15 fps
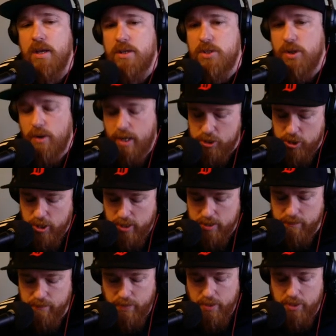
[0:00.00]
So I shot
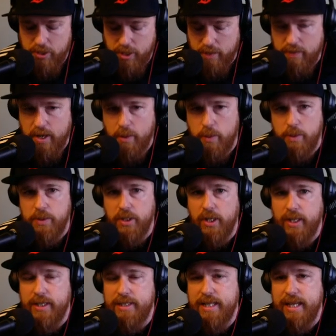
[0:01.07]
some footage and I thought we would
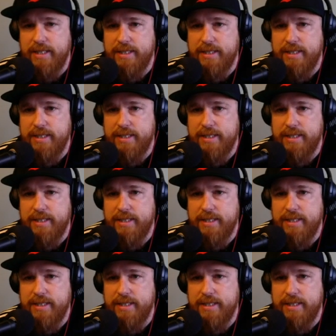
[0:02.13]
look at that